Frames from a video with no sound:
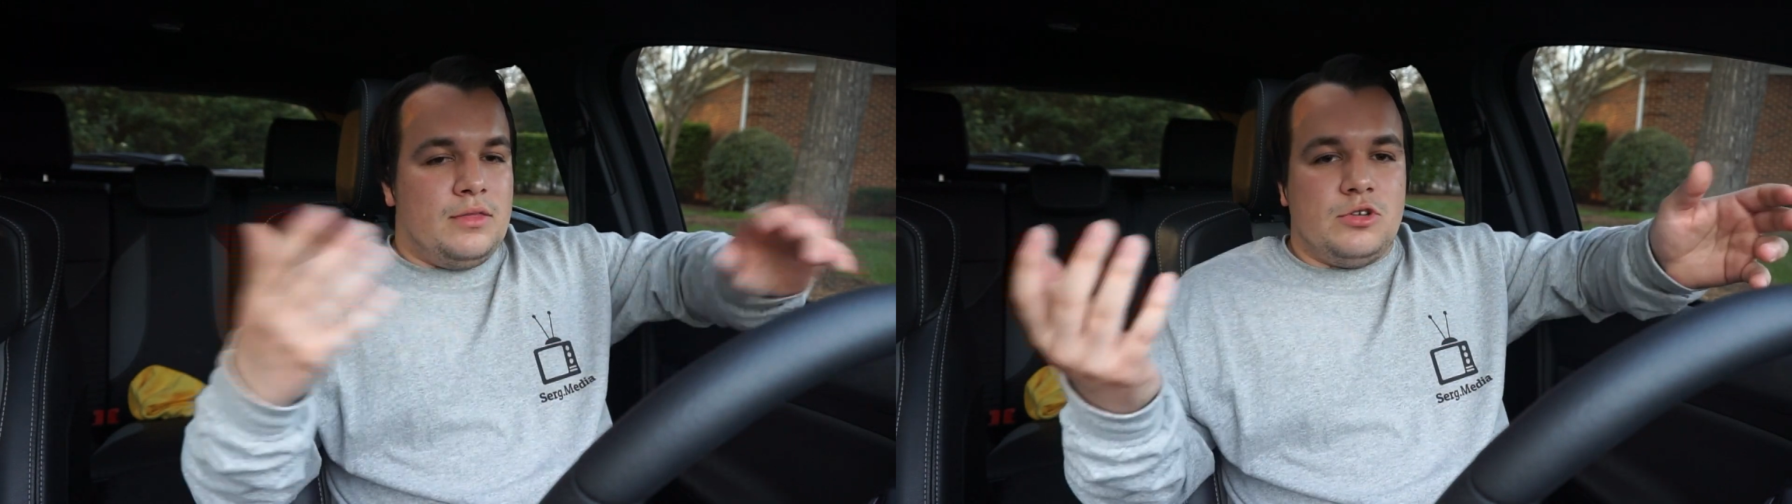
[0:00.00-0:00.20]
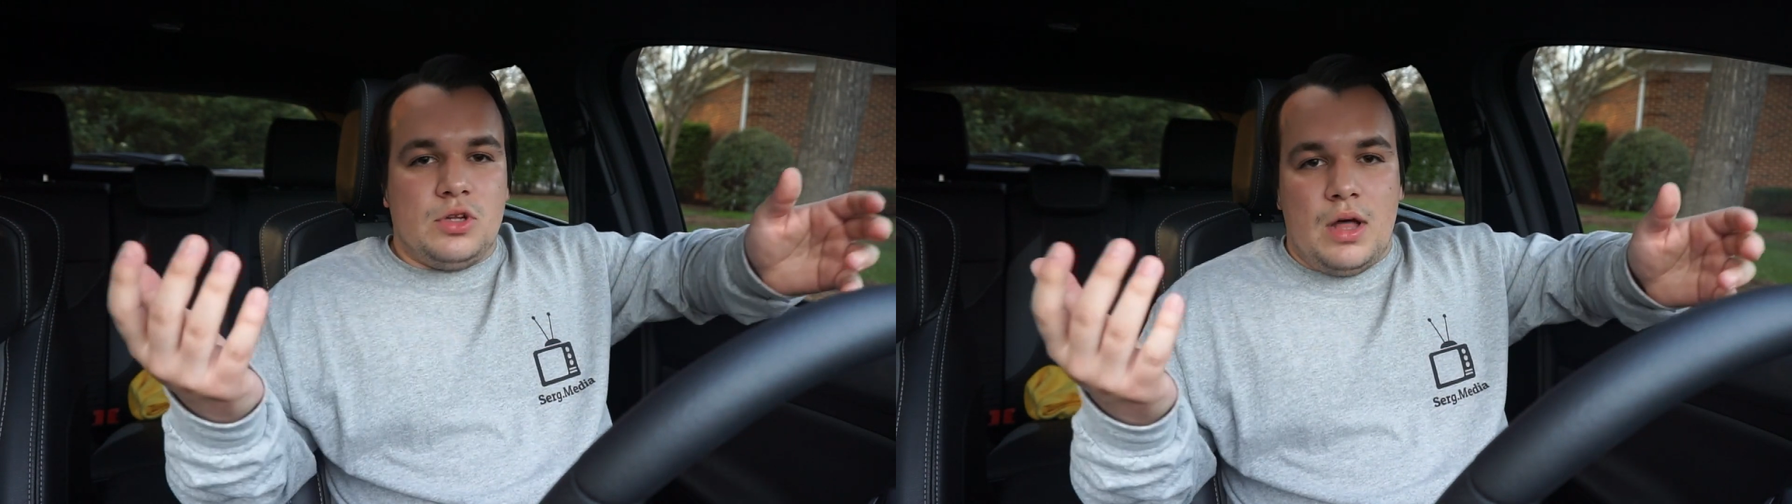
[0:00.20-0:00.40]

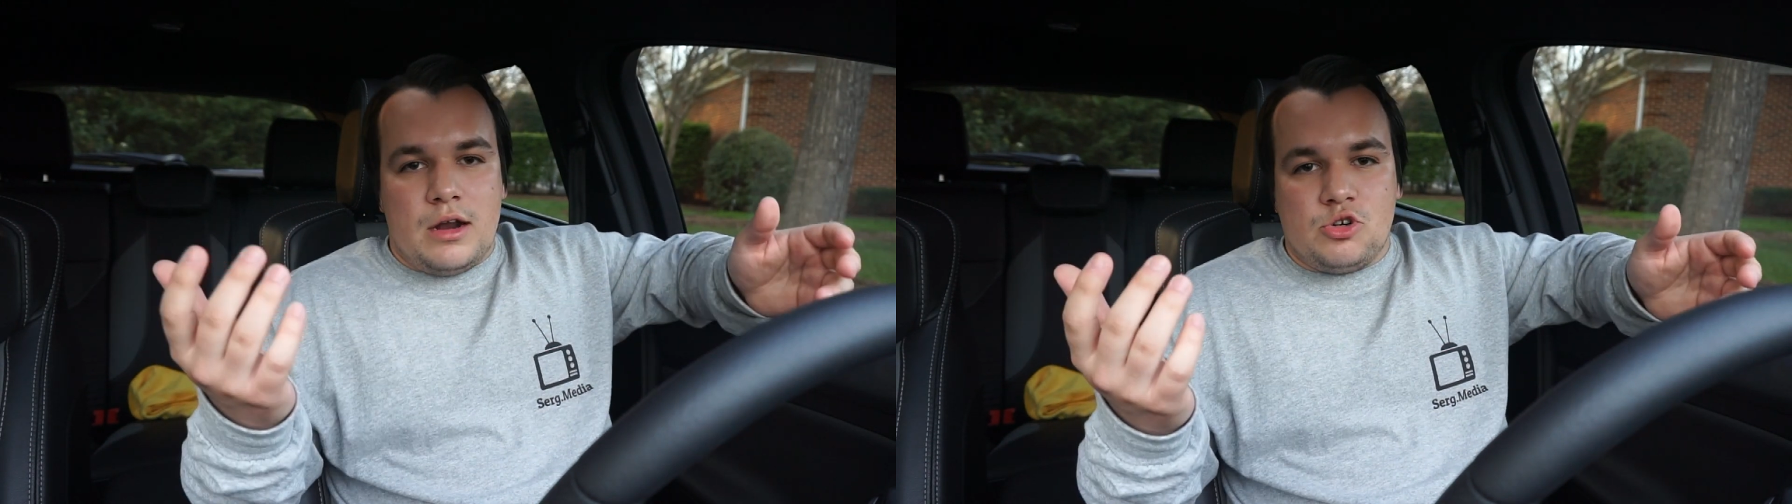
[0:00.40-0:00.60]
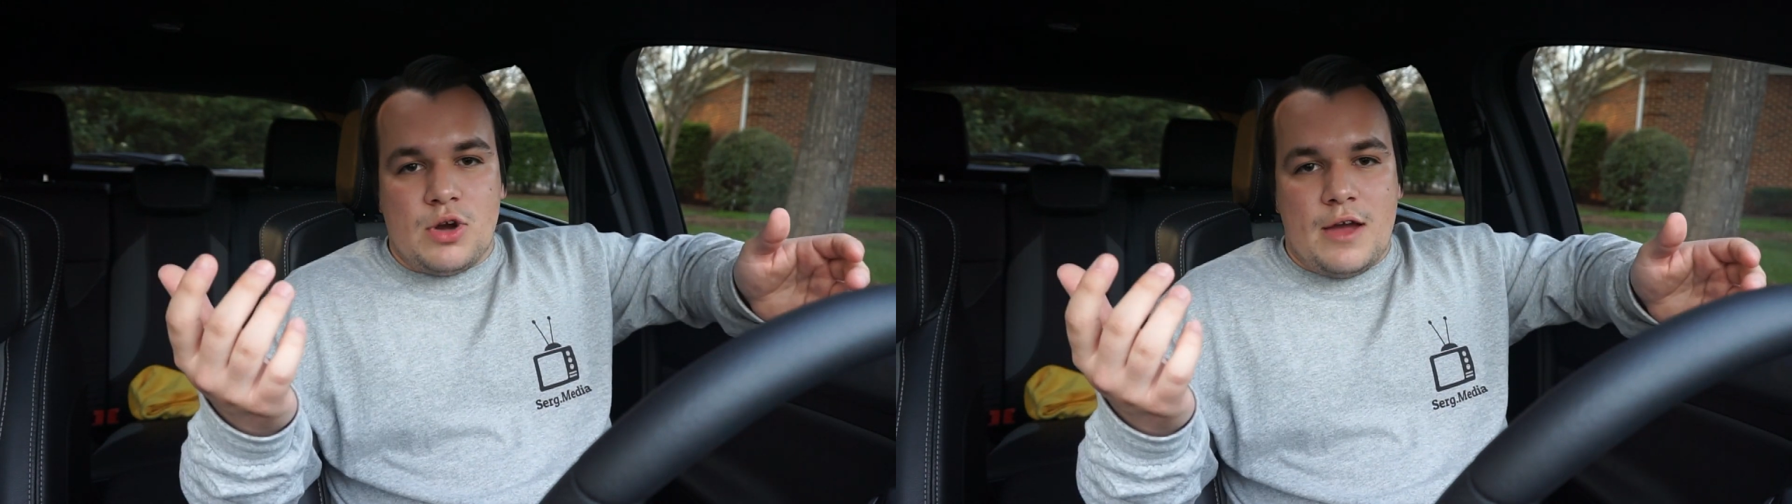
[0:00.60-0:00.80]
There's a
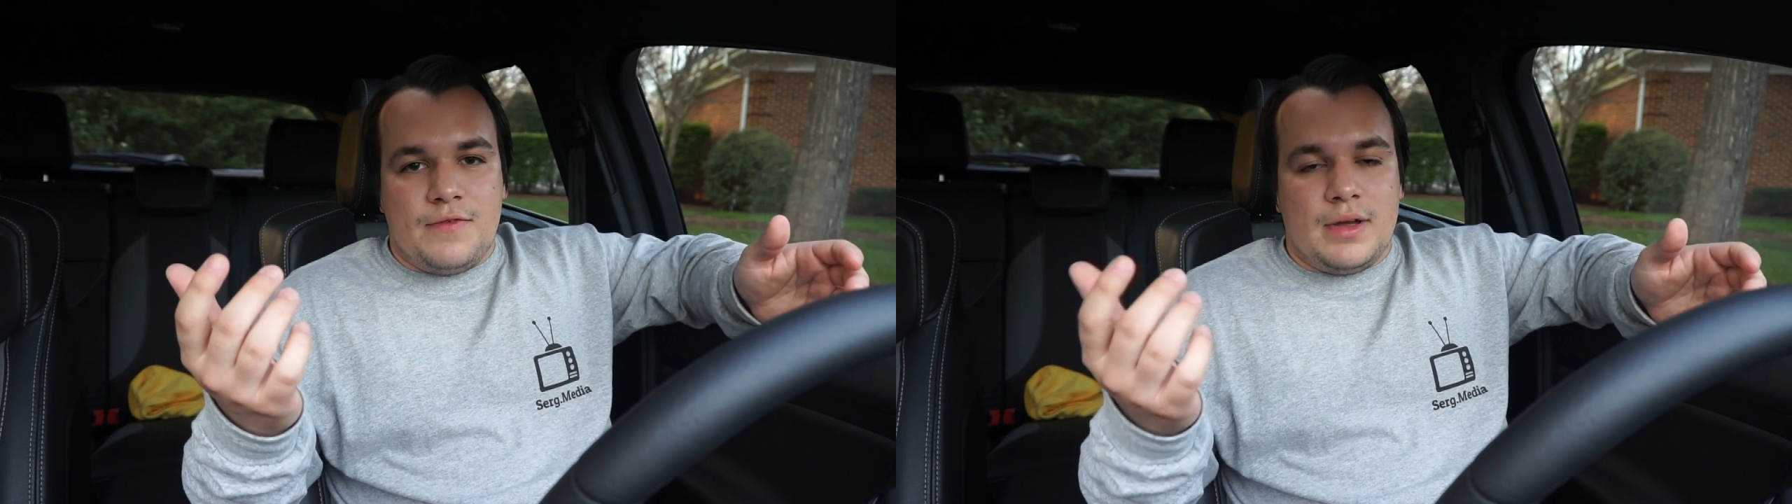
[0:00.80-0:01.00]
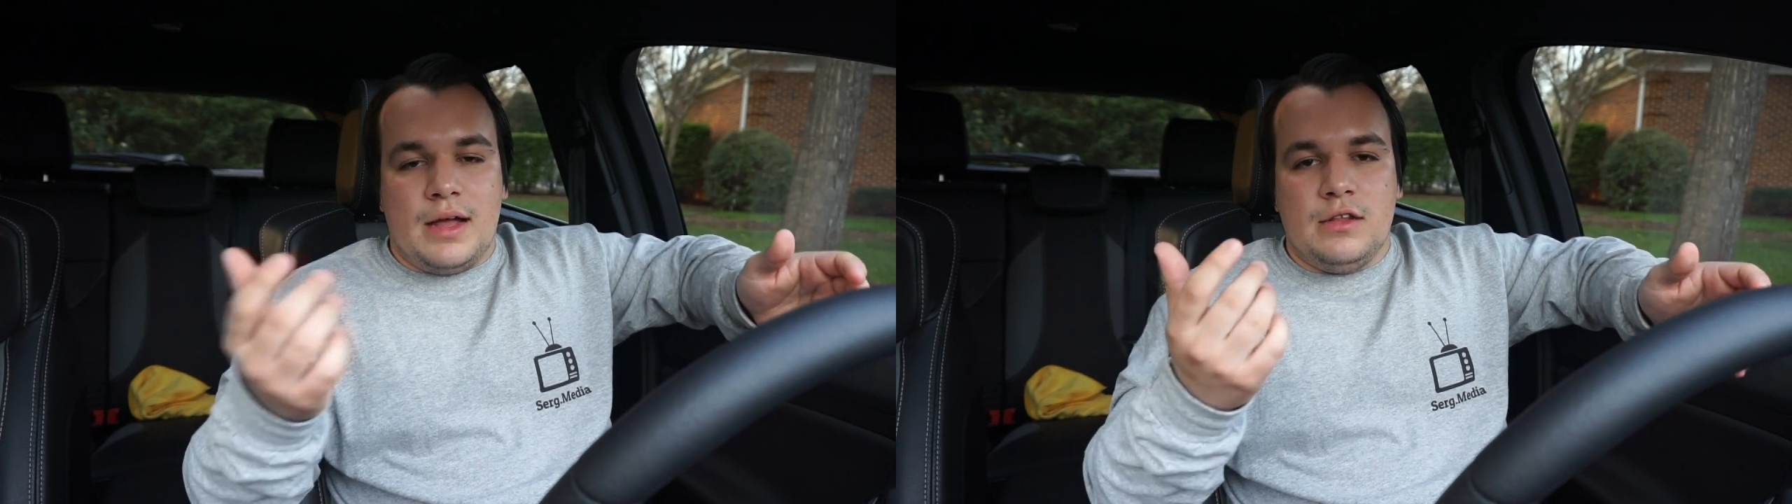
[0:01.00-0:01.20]
lot of
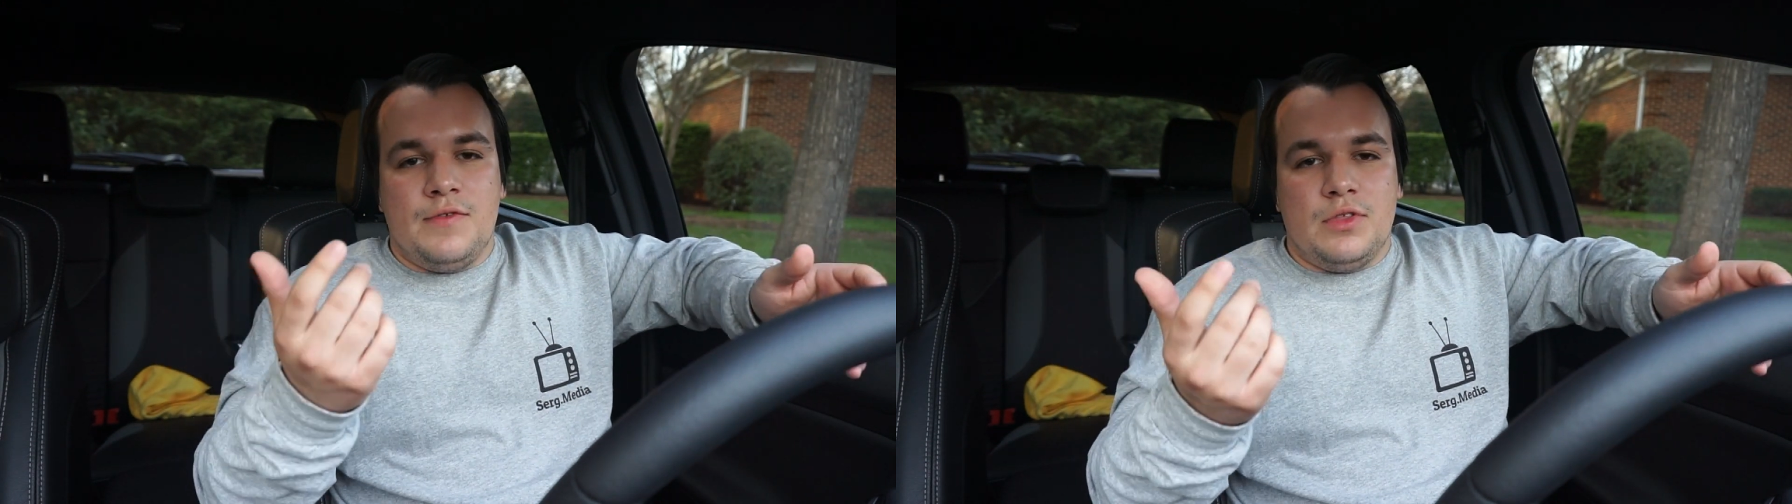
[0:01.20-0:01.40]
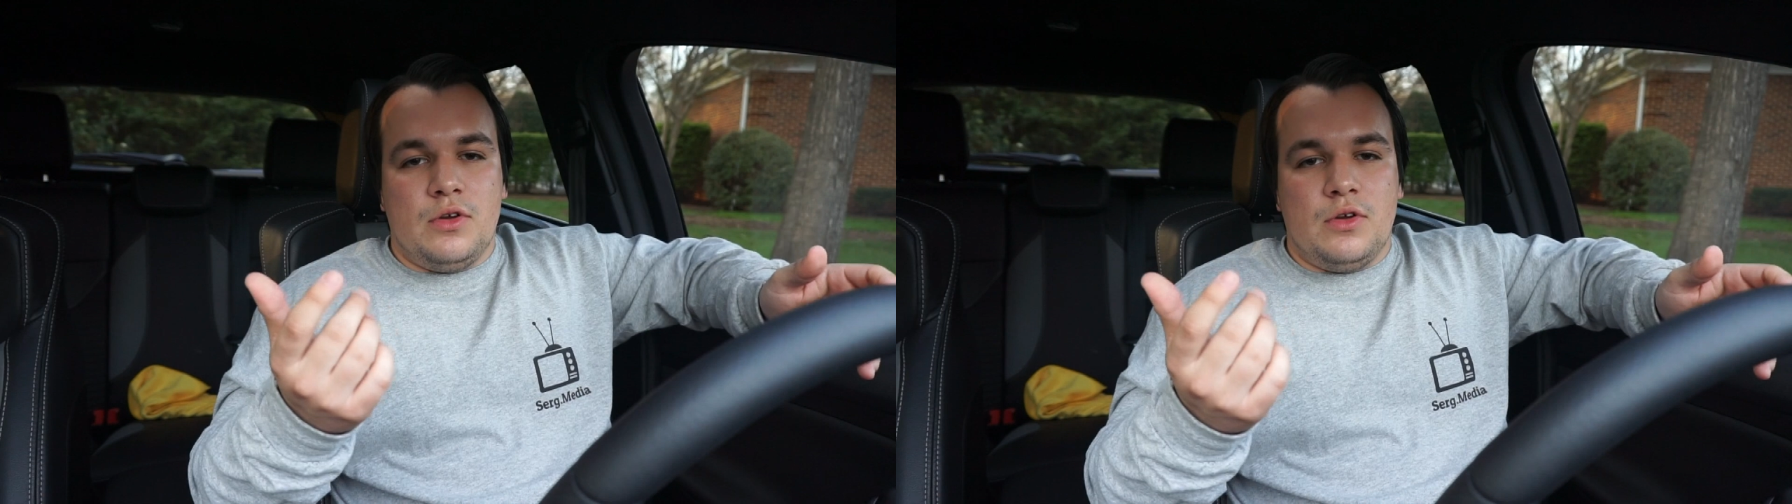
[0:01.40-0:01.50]
traffic. I live in